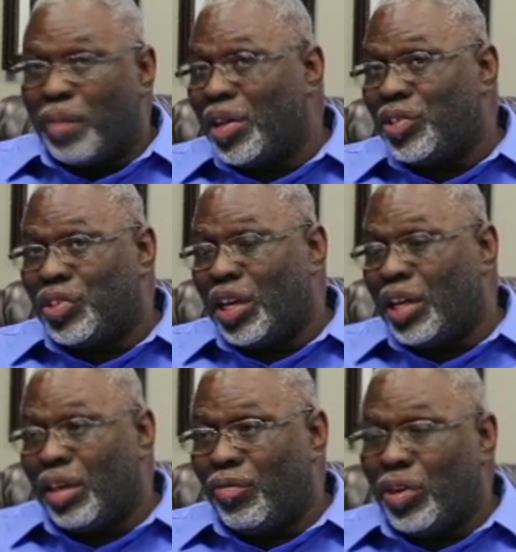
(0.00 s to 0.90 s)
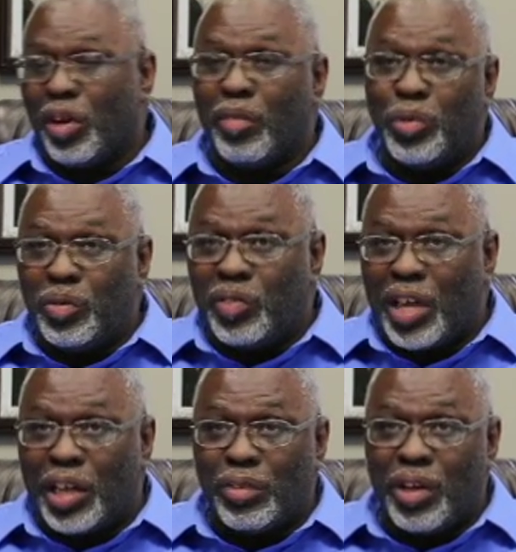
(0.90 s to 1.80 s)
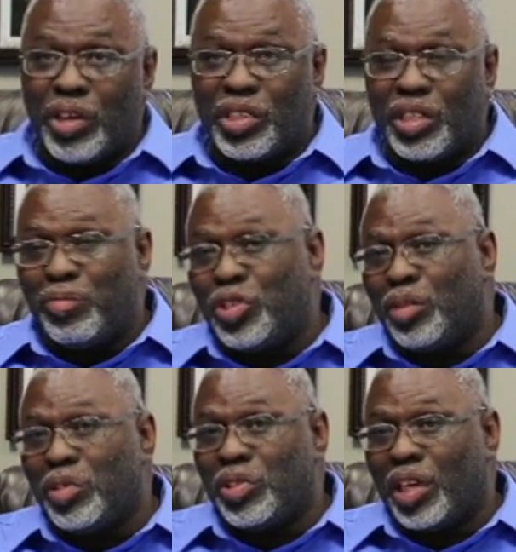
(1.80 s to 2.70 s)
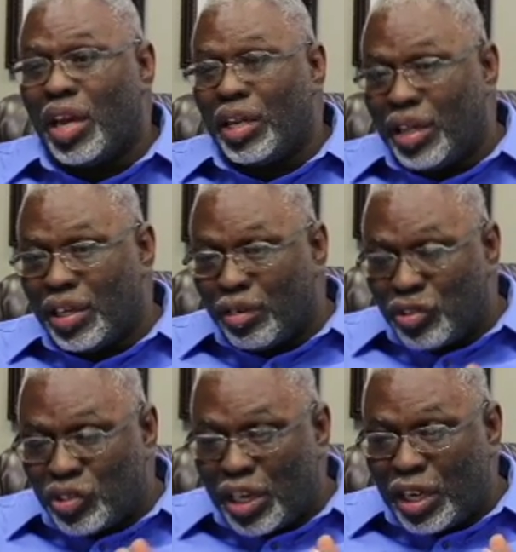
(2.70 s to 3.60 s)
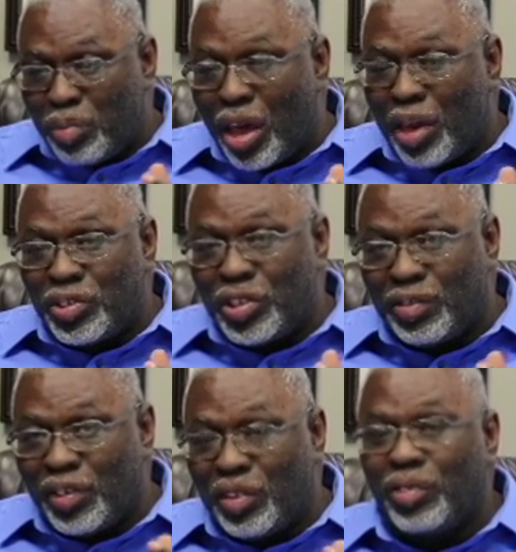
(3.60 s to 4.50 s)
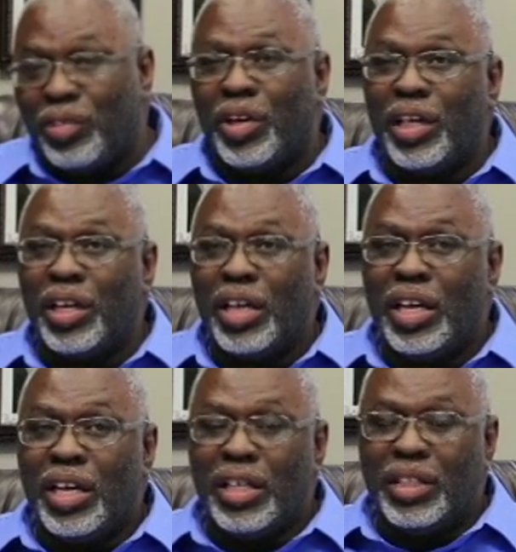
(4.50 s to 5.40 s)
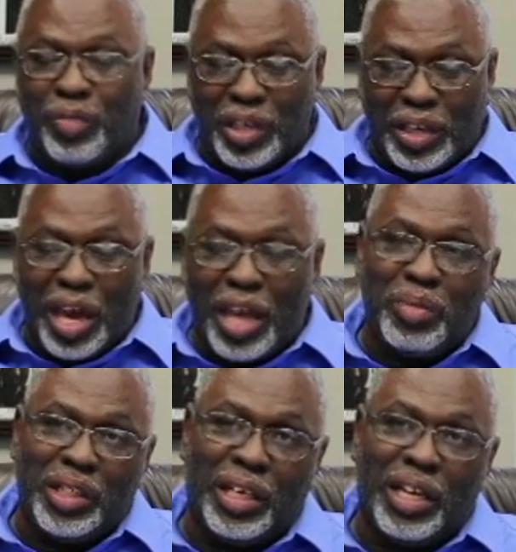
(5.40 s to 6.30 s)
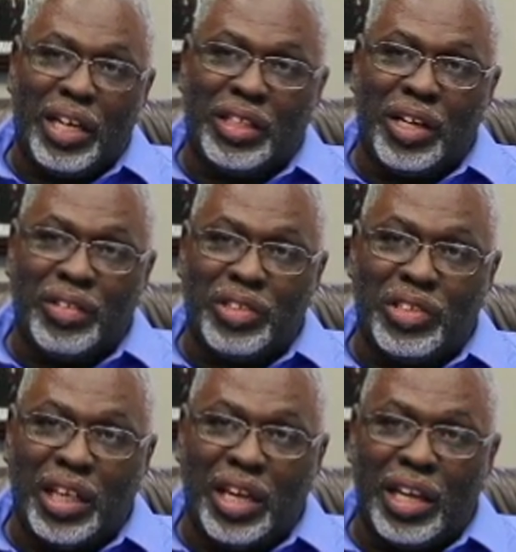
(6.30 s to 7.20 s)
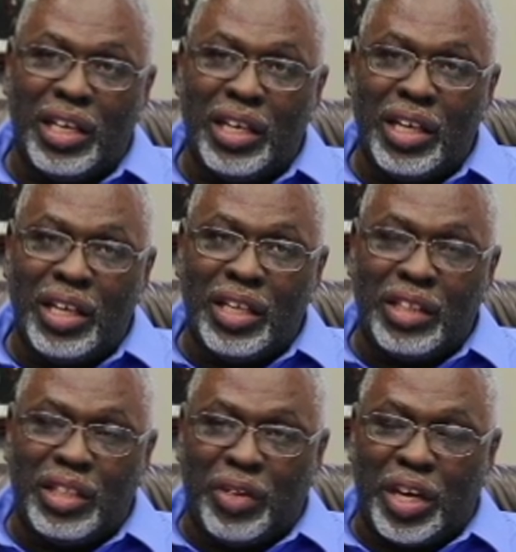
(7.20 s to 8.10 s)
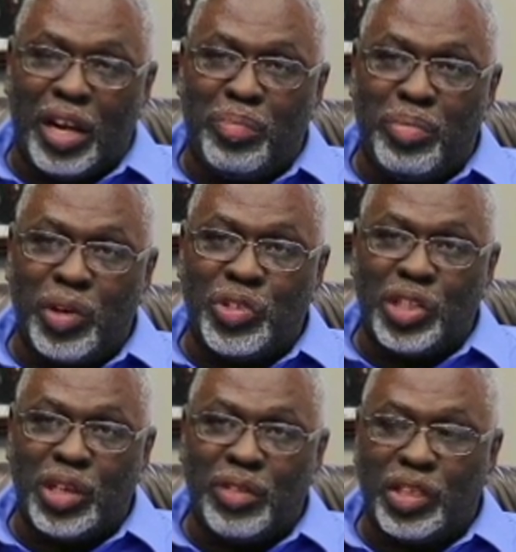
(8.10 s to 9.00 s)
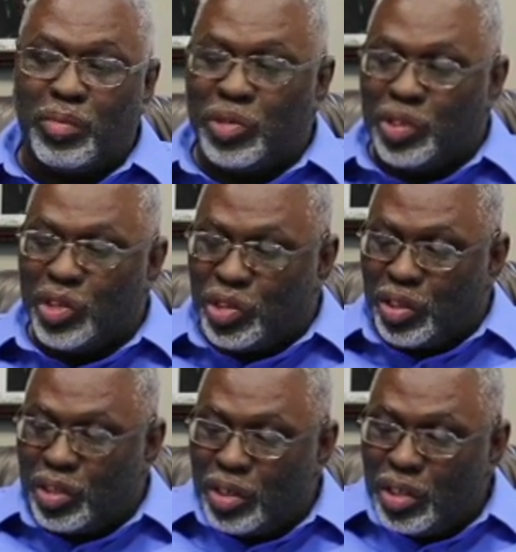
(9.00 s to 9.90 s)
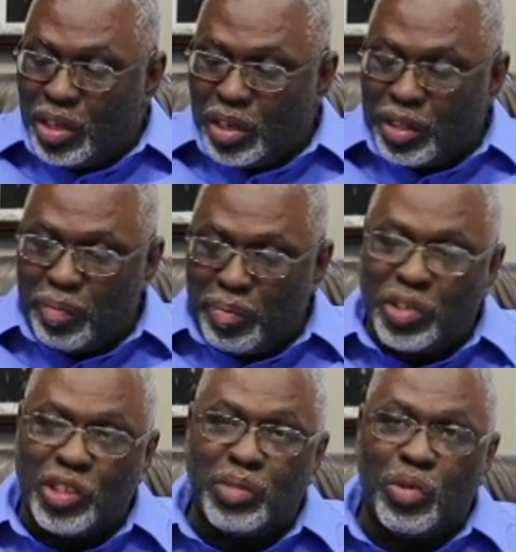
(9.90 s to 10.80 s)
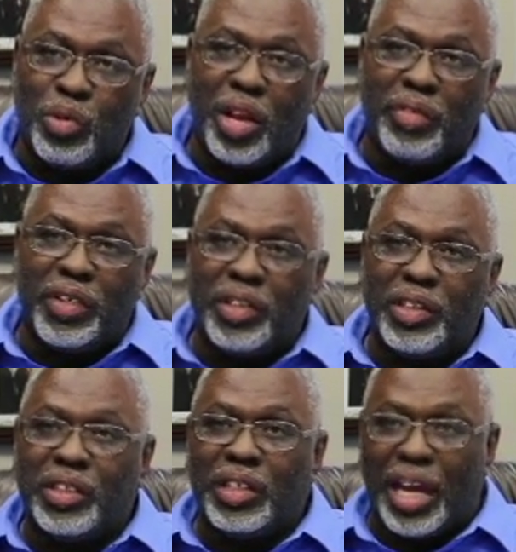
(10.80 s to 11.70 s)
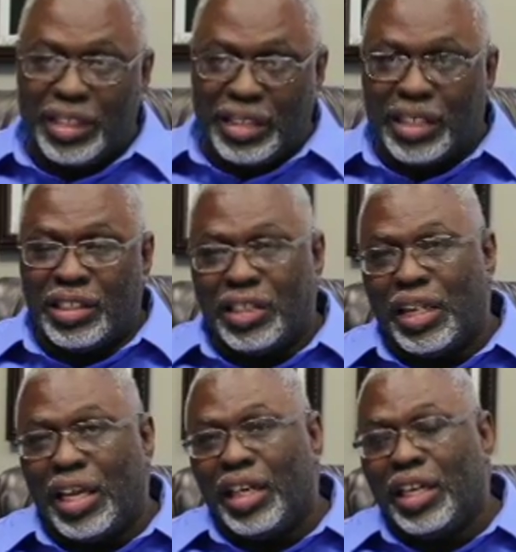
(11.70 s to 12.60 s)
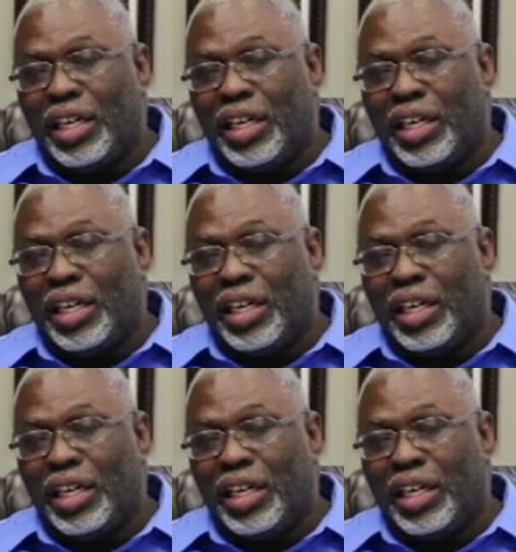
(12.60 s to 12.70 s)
I'm not saying that we ought to move in that direction. I'm simply saying in the state politics of Illinois that we got to begin to understand that we got to put ourselves in a position that makes us more relevant at the end of the day.